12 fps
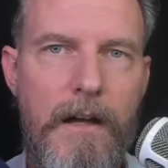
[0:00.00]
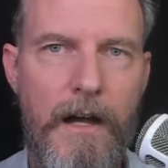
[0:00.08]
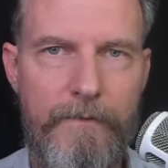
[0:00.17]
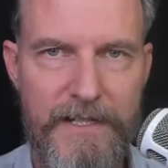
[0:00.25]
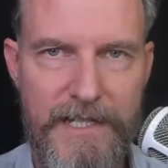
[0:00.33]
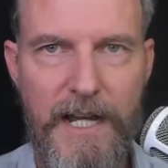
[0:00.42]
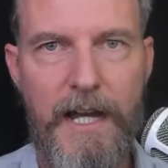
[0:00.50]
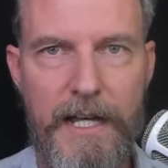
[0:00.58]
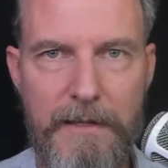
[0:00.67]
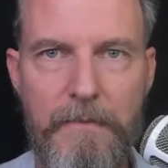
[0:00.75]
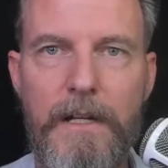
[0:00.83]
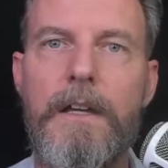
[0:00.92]
of a
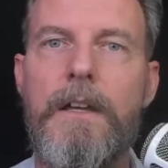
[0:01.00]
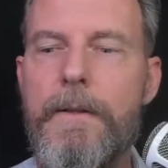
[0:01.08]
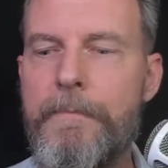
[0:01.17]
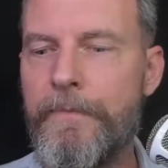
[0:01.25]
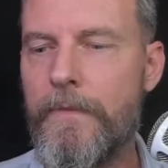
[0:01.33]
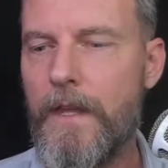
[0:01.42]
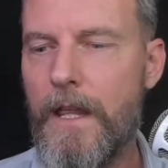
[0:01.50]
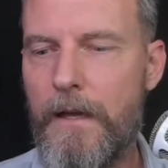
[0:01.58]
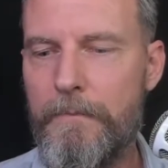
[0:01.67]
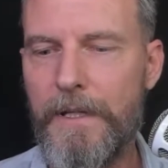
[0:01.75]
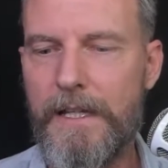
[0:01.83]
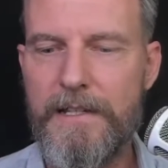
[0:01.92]
time,
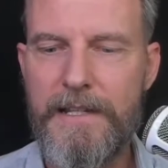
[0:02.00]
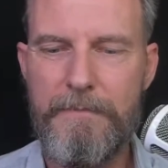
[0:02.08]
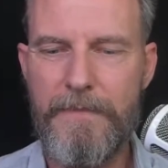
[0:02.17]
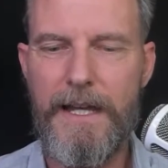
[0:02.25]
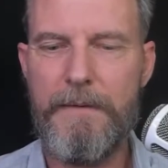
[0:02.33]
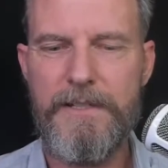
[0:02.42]
because I'm